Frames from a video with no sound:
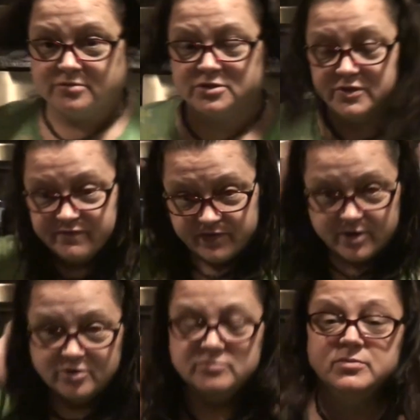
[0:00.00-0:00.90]
to
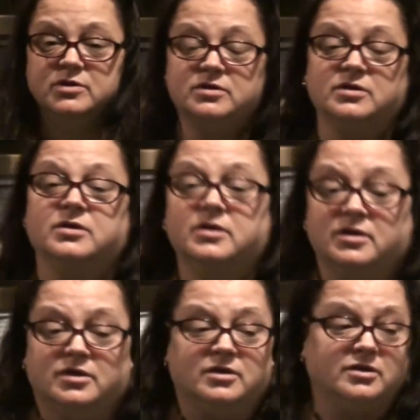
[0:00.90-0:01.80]
film
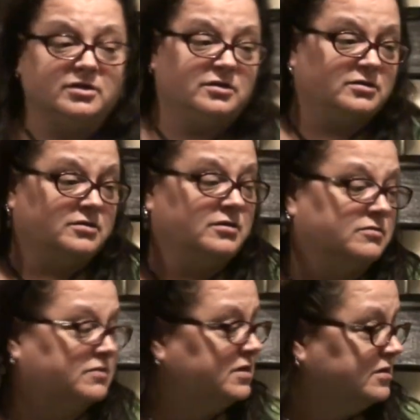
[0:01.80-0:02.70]
in
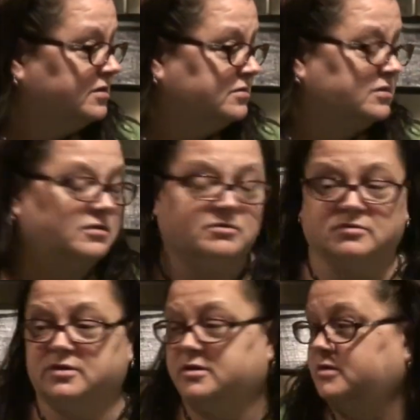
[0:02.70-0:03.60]
really the
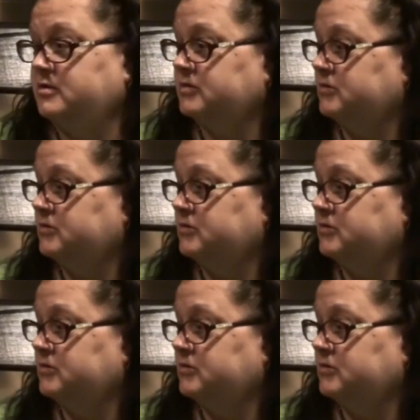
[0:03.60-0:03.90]
only